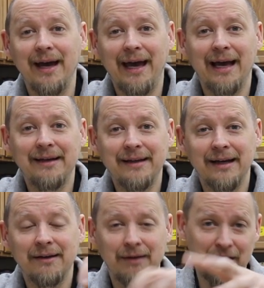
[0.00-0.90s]
And
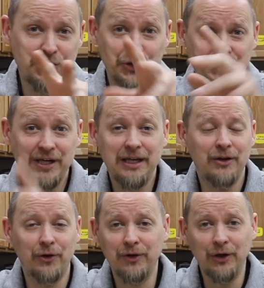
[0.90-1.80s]
uh, as you'll see,
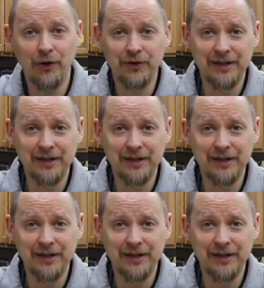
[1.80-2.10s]
they're, you know,